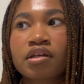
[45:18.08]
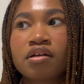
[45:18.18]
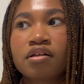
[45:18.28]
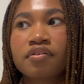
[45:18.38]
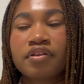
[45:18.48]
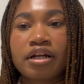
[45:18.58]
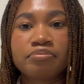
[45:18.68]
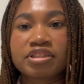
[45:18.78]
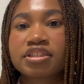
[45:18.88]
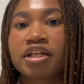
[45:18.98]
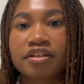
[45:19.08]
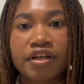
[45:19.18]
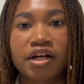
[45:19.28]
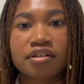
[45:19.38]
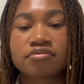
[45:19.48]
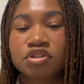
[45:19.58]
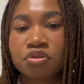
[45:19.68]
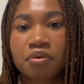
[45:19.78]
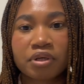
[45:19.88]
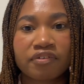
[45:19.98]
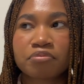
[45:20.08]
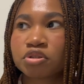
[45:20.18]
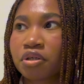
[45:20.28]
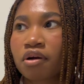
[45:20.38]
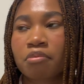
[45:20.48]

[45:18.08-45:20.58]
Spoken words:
that I'm sitting there doing whatever I'm doing,